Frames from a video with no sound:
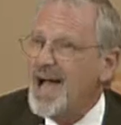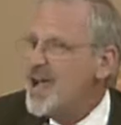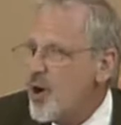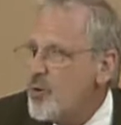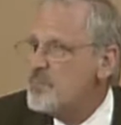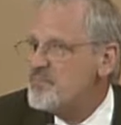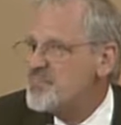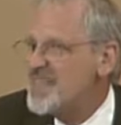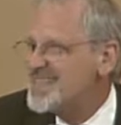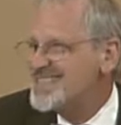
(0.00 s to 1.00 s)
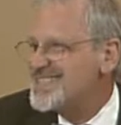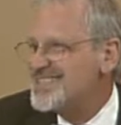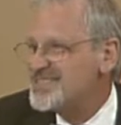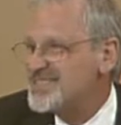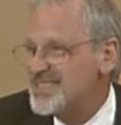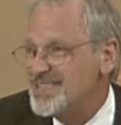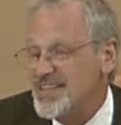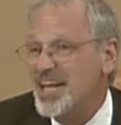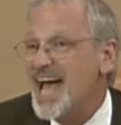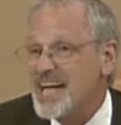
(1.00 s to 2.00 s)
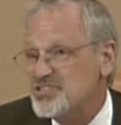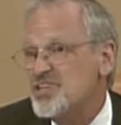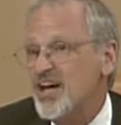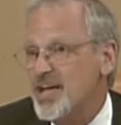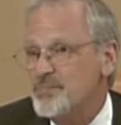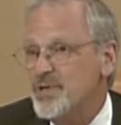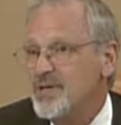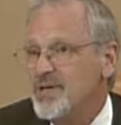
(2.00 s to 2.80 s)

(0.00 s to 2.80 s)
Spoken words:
I hope that this is the last time